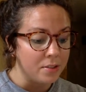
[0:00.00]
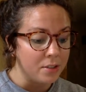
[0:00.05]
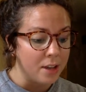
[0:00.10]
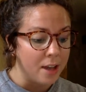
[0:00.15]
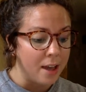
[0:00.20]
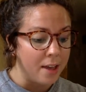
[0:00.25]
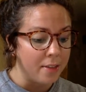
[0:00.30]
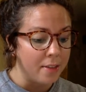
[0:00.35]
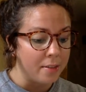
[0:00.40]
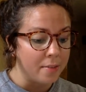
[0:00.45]

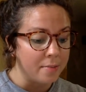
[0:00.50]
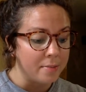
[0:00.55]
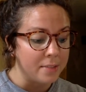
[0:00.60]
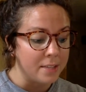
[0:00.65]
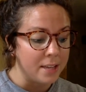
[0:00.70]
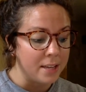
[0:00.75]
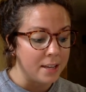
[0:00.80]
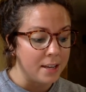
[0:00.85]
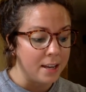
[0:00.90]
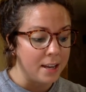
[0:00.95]
Chatham,"
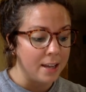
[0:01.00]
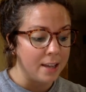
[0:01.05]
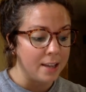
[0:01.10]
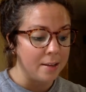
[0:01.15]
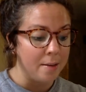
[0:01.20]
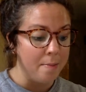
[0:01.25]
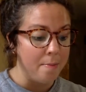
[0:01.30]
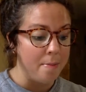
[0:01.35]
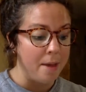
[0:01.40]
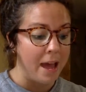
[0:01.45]
said
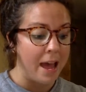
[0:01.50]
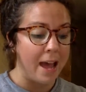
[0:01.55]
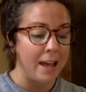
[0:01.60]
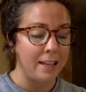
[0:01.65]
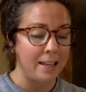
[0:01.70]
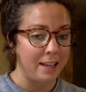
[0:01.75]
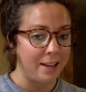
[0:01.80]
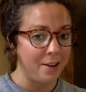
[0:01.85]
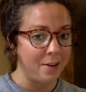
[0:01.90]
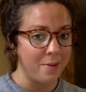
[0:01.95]
Nick,
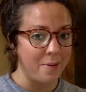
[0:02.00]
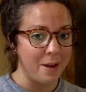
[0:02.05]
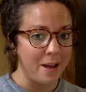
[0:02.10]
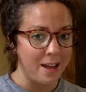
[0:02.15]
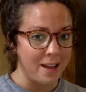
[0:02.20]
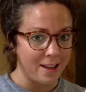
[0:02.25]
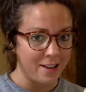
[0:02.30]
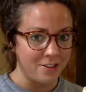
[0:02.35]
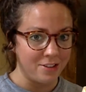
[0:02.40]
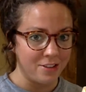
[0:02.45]
backing
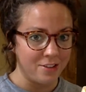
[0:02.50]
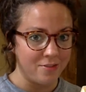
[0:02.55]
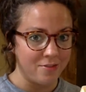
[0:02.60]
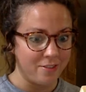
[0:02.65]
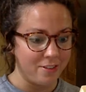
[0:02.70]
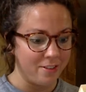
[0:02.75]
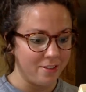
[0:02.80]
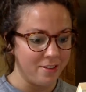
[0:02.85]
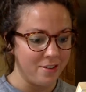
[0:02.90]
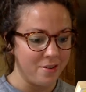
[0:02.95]
away as she
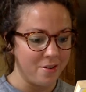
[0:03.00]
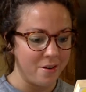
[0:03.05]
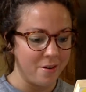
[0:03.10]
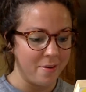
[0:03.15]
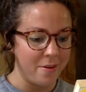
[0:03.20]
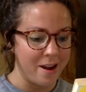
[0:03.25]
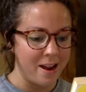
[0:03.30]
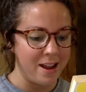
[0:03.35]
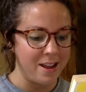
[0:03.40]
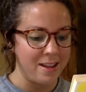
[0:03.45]
filled the doorway.